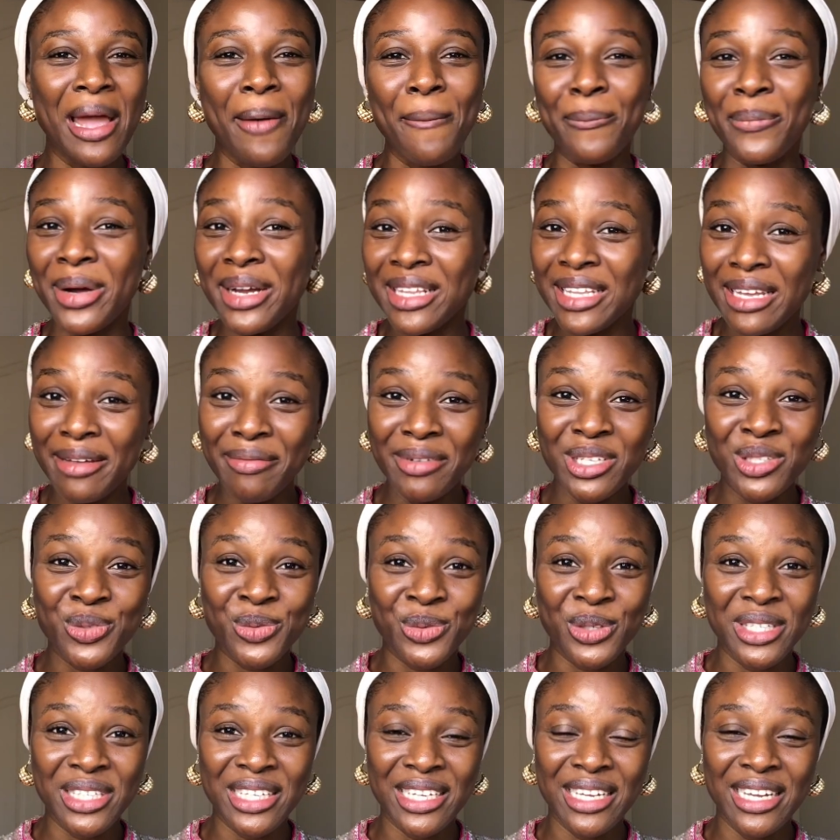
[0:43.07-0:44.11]
My name is
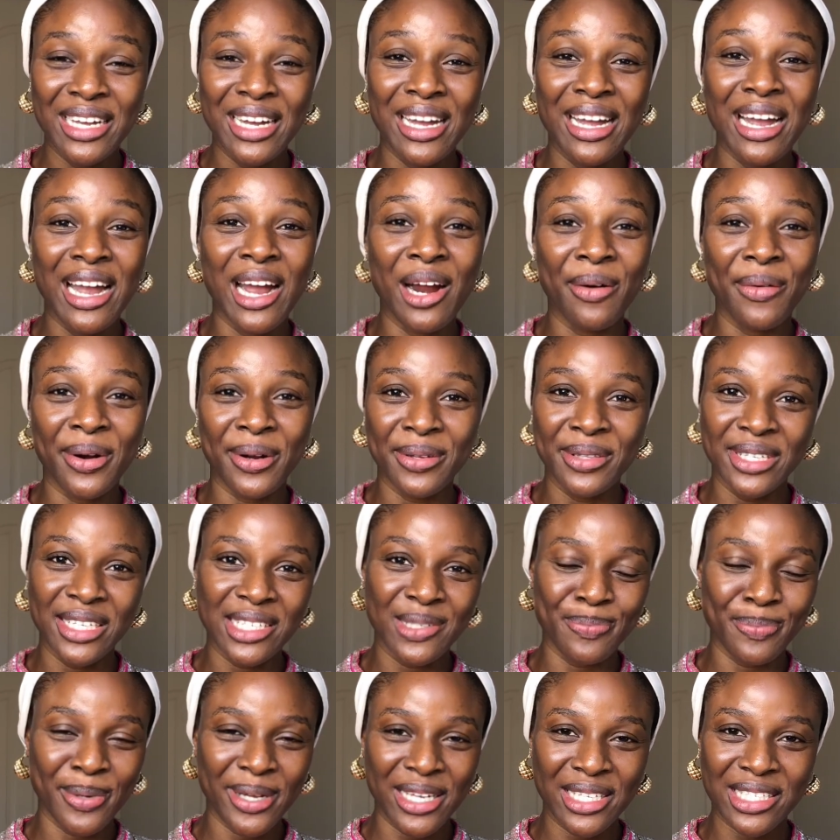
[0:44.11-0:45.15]
Rhodiya. Around this
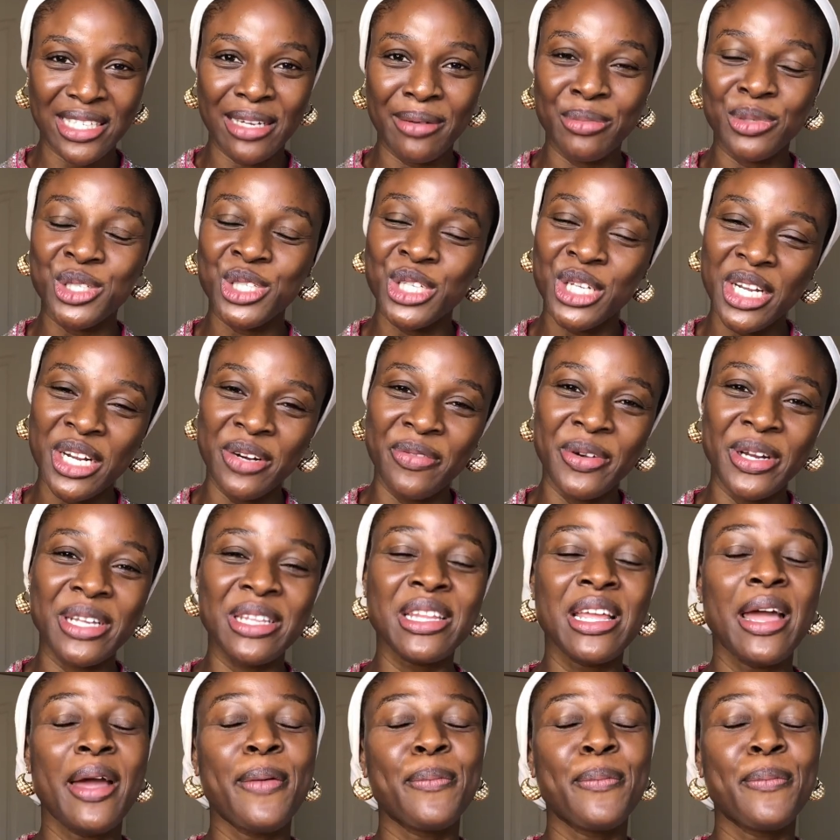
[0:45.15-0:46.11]
space, I'm sharing